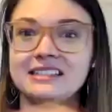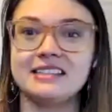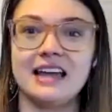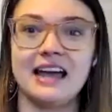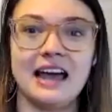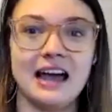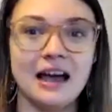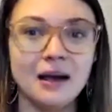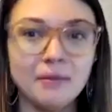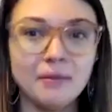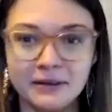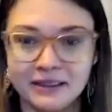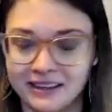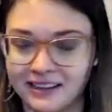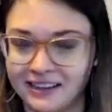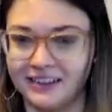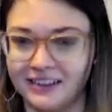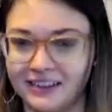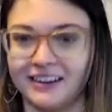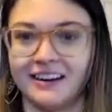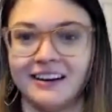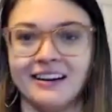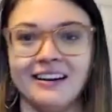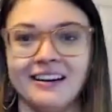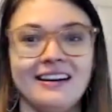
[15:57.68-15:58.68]
to happen
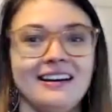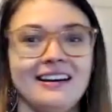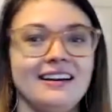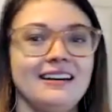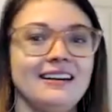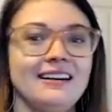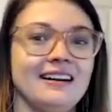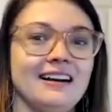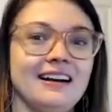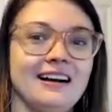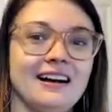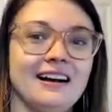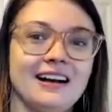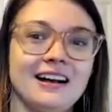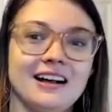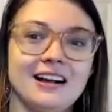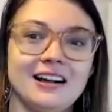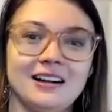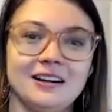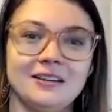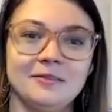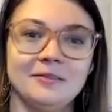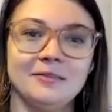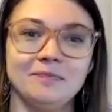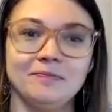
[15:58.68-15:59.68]
there?
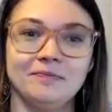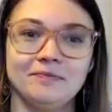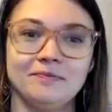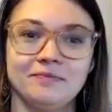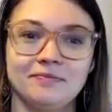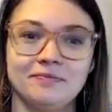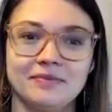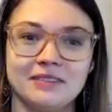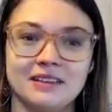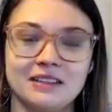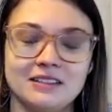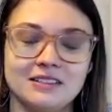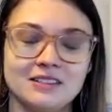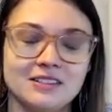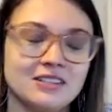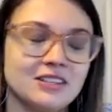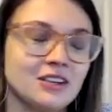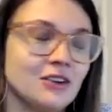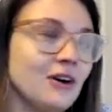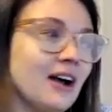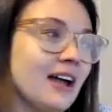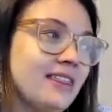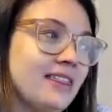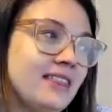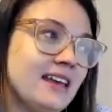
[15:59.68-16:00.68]

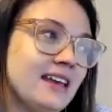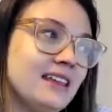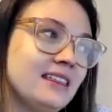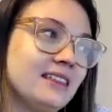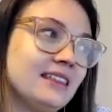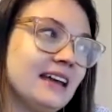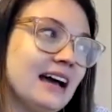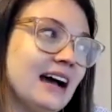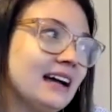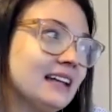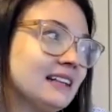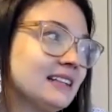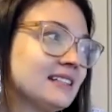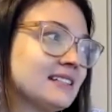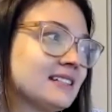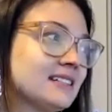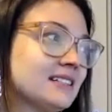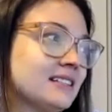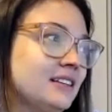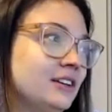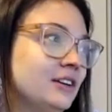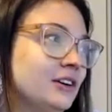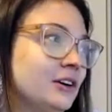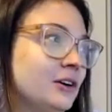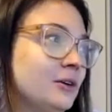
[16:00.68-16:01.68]
So I think
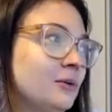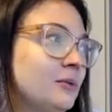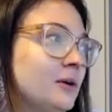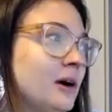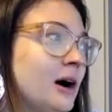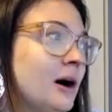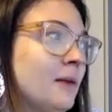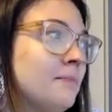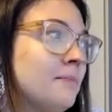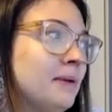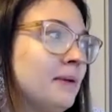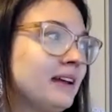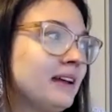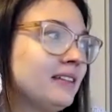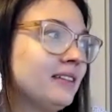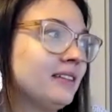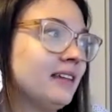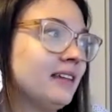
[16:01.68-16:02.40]
that's, you know, a big